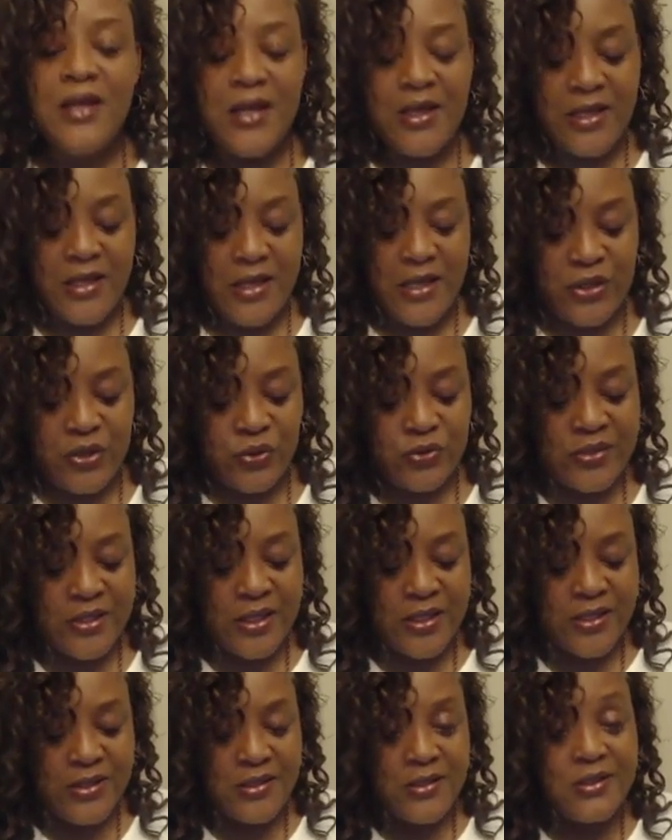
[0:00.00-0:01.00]
and he knows how
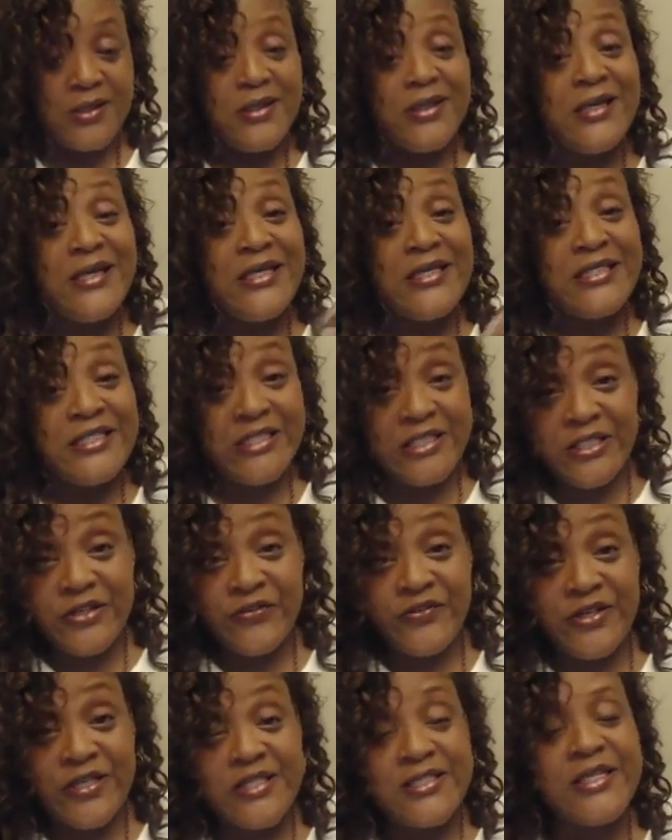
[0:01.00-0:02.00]
to
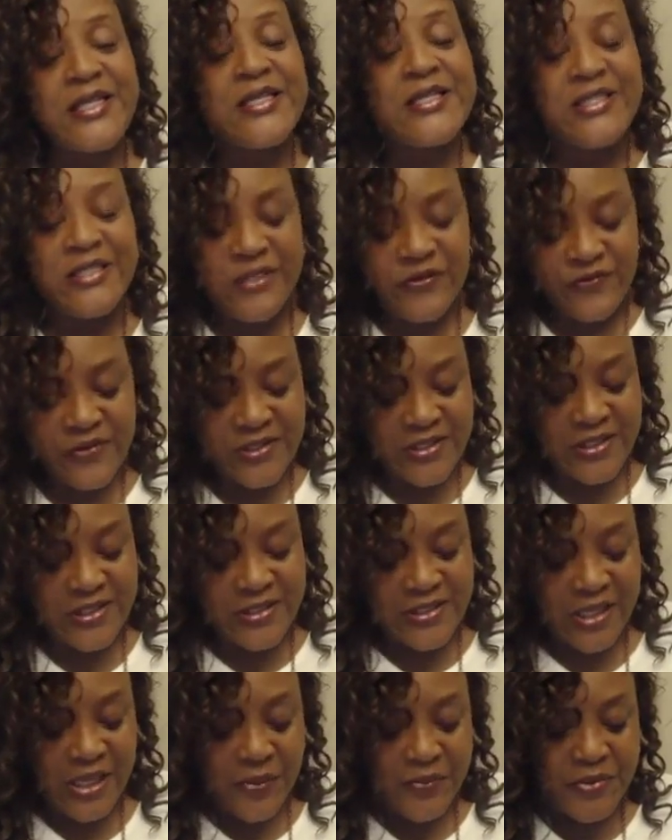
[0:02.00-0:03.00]
shift us and sift us at the
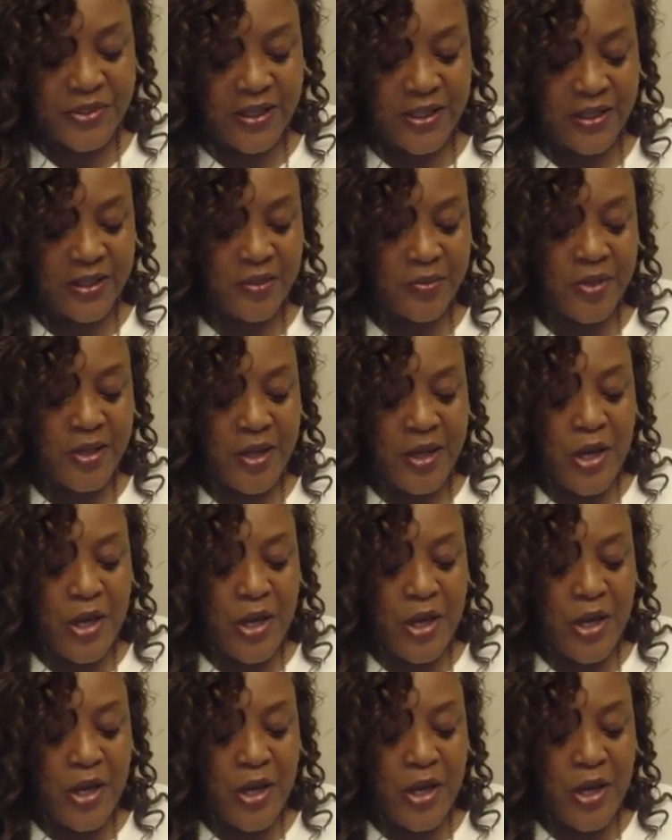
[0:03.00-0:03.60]
same time.